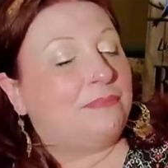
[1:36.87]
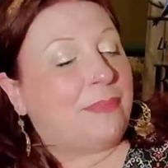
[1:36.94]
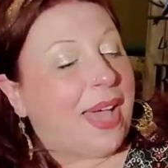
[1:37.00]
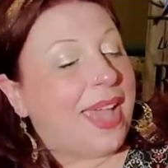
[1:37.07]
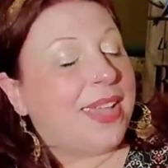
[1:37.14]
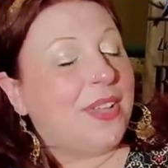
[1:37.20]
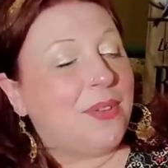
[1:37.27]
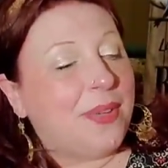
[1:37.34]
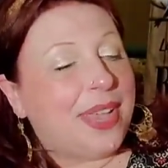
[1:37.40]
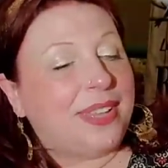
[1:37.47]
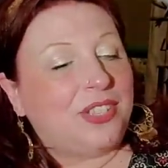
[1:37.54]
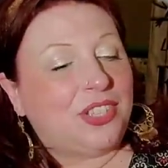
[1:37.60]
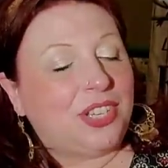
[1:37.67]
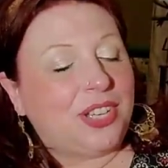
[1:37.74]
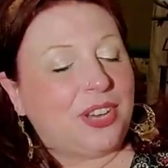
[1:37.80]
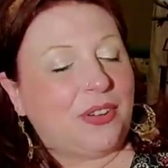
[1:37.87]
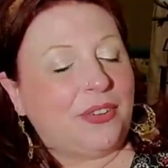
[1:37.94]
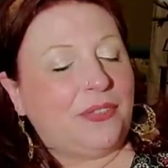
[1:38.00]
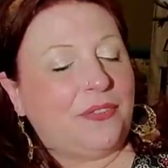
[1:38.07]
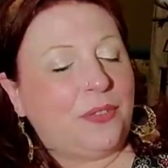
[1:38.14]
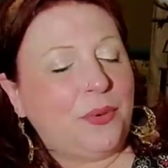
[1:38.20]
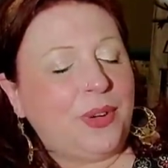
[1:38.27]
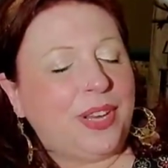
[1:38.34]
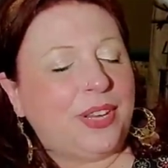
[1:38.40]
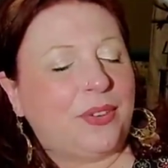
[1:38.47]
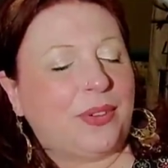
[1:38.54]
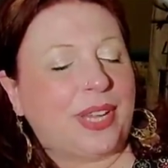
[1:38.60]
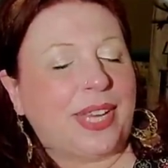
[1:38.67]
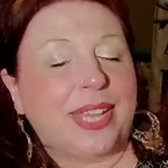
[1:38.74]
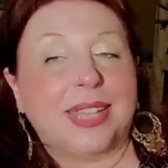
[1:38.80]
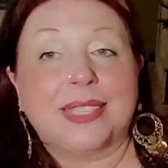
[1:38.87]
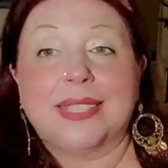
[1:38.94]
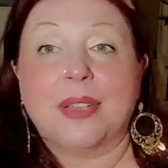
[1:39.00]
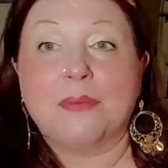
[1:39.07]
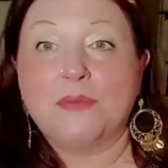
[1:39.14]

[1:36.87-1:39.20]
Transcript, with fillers: bioengineered food ingredients.